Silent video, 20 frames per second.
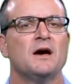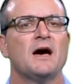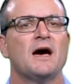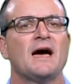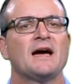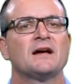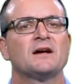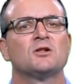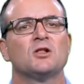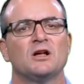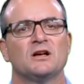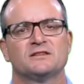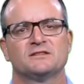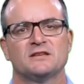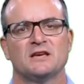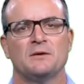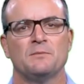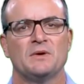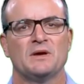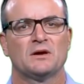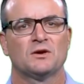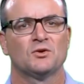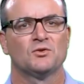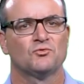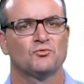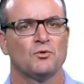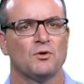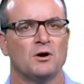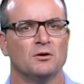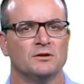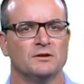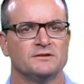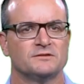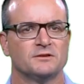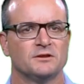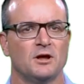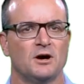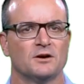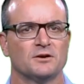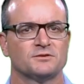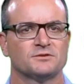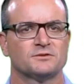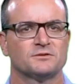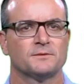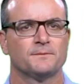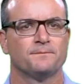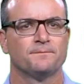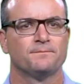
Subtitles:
and glycemic control is lost.